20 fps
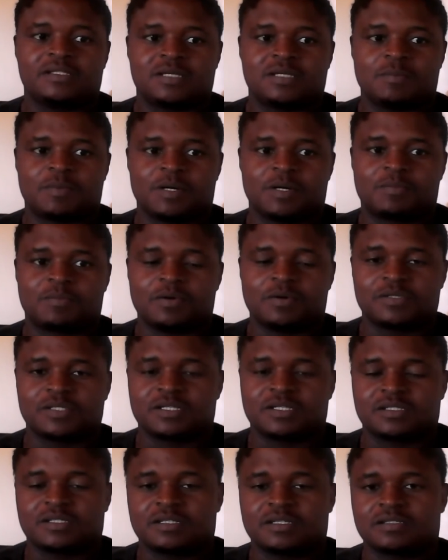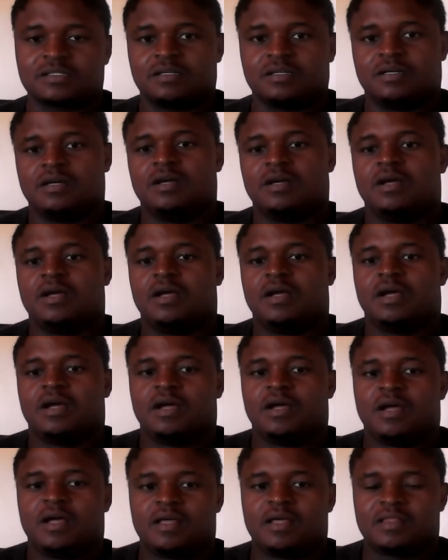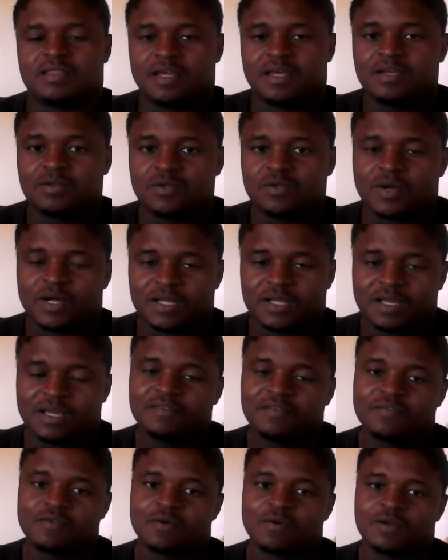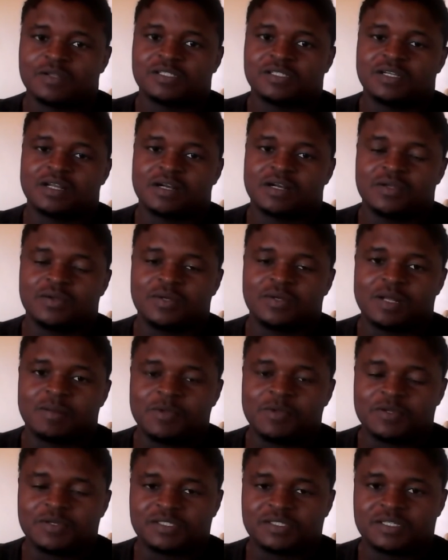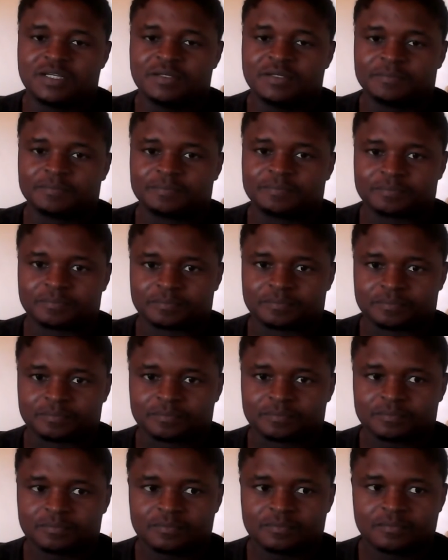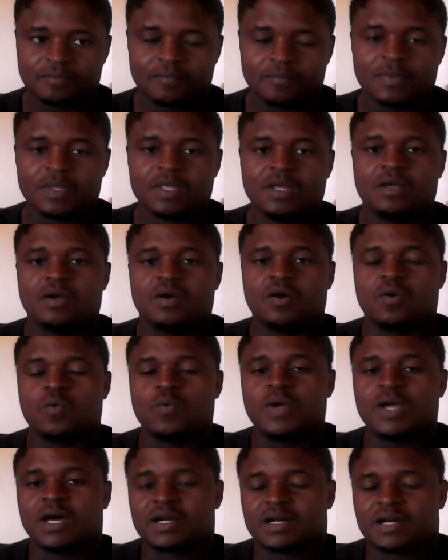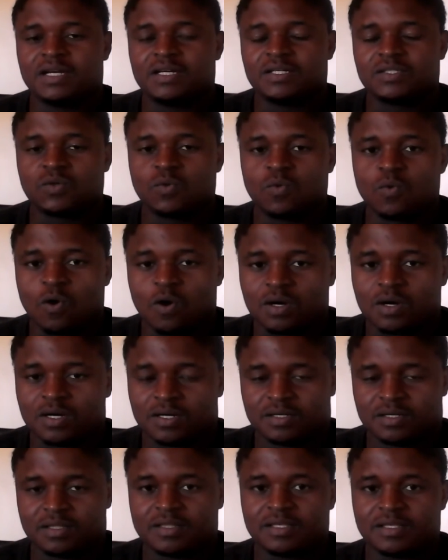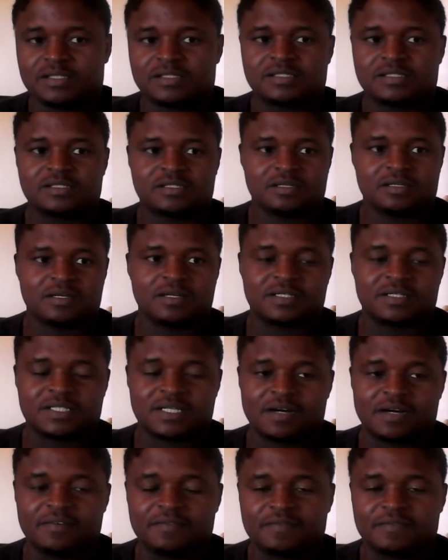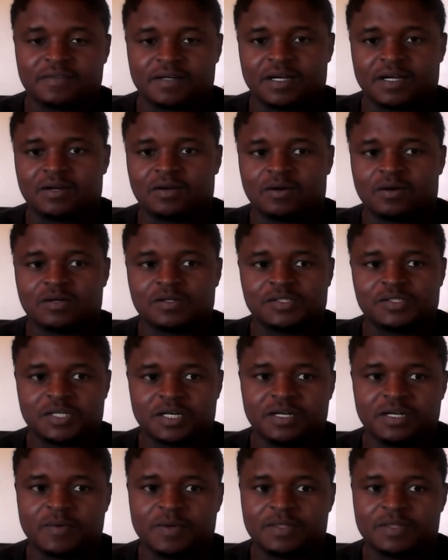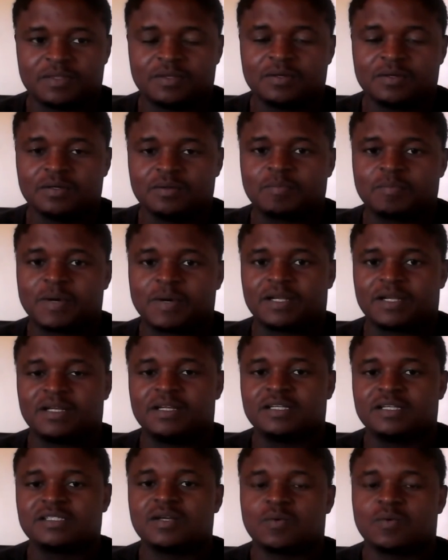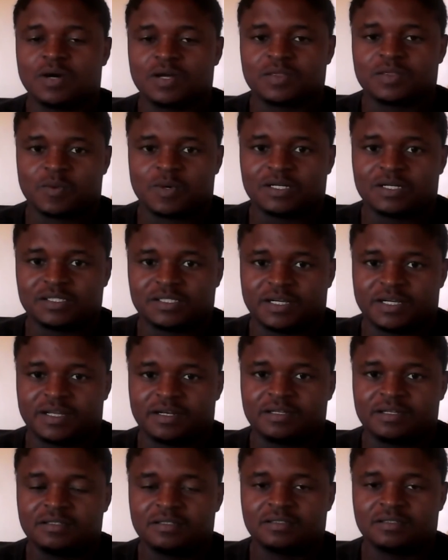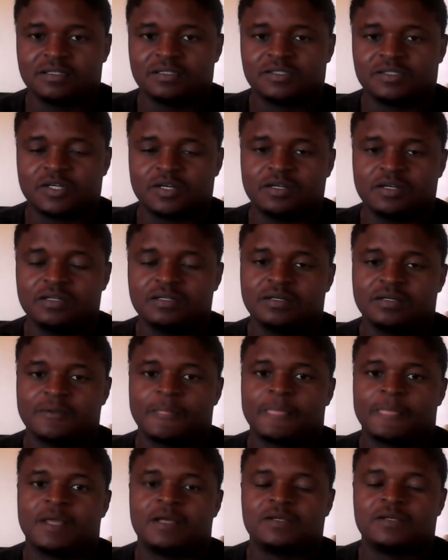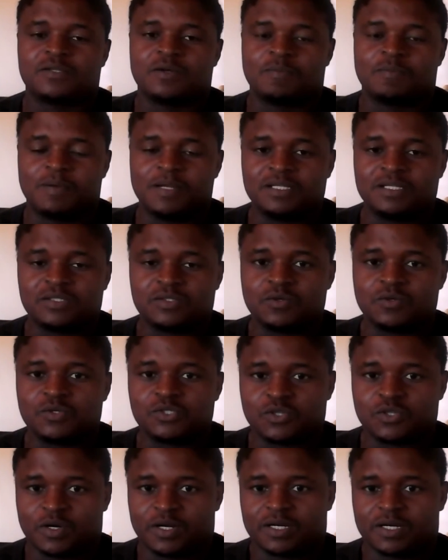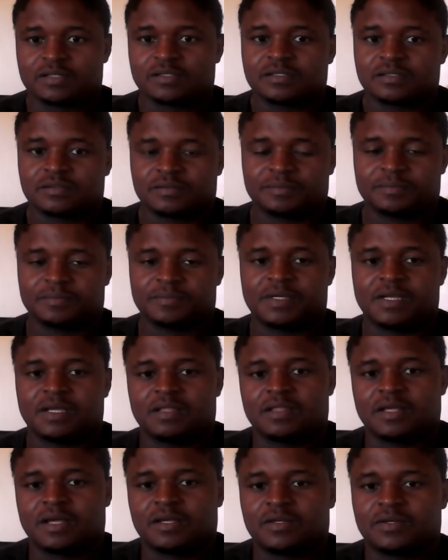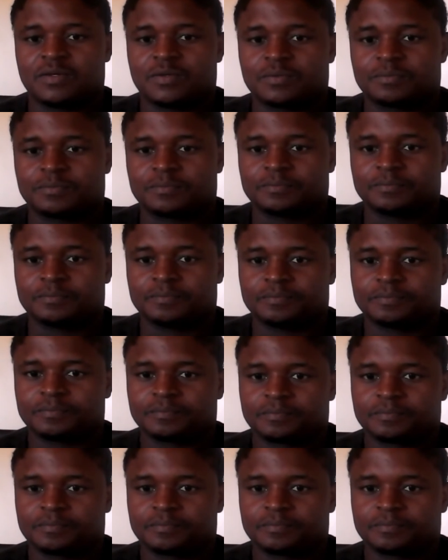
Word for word: its separate processes. Thank you again for considering UWC. We are ready to walk this tough and long journey with you, but it is a worthwhile journey. journey so please do join us. Thank you.